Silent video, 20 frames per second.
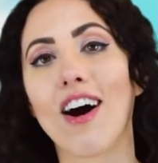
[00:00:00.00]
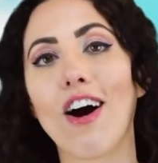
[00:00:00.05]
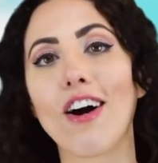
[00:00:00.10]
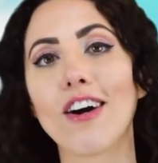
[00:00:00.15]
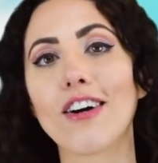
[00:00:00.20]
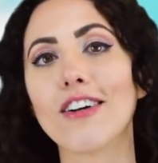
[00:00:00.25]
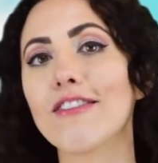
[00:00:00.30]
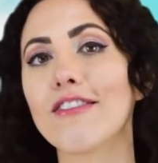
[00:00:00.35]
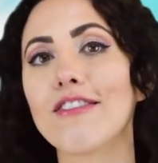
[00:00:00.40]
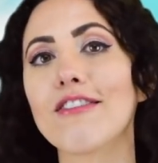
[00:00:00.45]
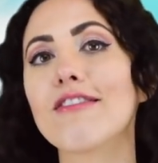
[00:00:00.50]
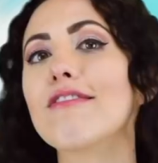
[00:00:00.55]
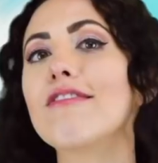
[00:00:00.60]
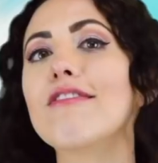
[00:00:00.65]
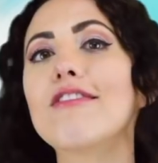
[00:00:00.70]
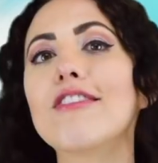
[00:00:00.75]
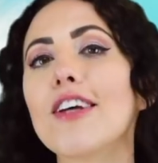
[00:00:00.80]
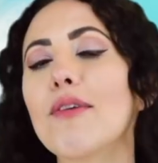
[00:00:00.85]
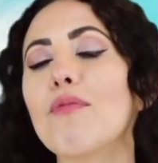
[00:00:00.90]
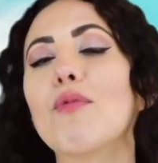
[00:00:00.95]
are
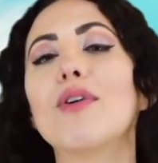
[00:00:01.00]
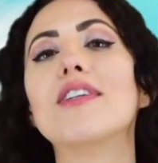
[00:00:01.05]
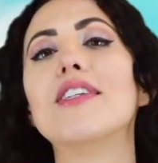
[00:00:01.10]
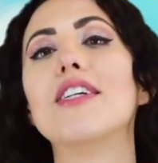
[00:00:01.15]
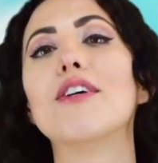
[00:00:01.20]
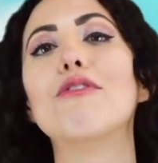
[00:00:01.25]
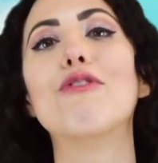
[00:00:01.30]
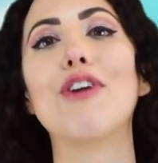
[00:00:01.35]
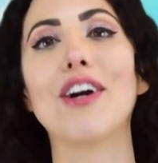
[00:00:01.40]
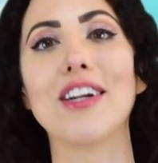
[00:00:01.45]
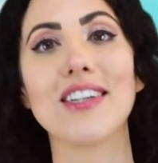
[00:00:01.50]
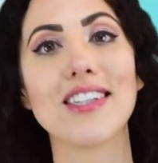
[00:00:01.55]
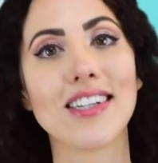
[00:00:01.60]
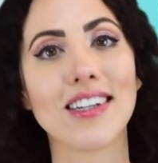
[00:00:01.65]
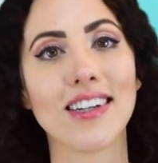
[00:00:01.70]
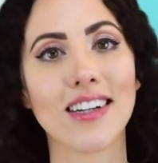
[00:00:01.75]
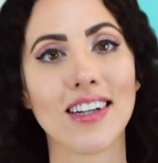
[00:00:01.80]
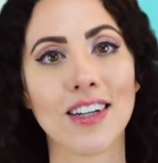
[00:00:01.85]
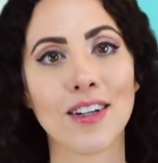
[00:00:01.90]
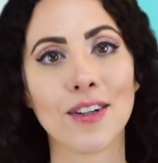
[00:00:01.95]
someone different.
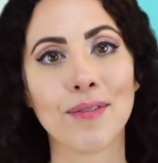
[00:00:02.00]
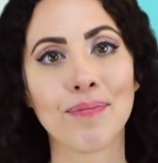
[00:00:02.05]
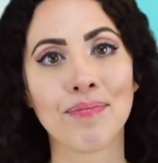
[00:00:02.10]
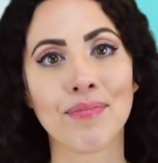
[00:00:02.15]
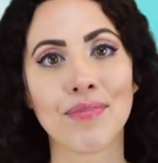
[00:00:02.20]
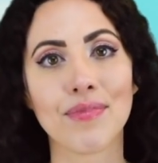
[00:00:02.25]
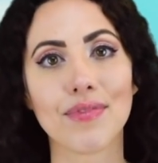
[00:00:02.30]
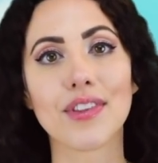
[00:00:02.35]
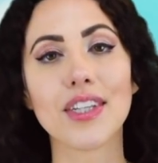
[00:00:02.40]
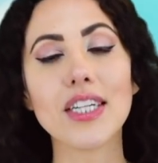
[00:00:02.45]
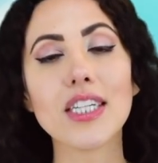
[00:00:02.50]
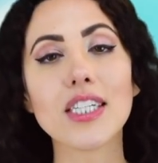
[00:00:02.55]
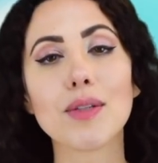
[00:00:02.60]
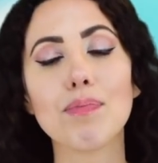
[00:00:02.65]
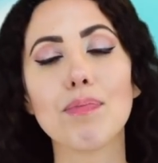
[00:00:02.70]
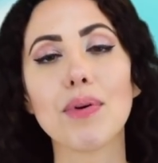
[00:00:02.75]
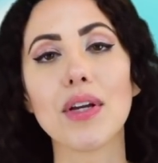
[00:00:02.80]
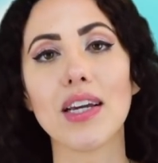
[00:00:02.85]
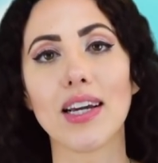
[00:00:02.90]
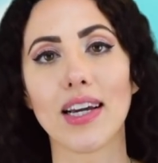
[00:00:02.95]
This
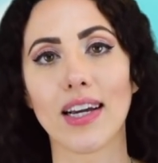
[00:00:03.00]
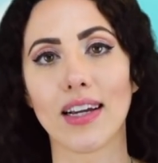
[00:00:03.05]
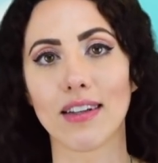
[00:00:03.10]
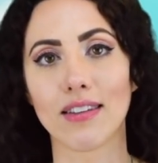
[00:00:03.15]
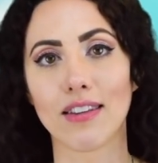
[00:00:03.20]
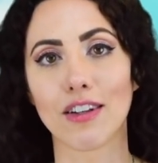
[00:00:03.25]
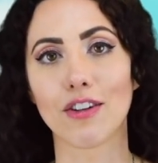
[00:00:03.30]
being,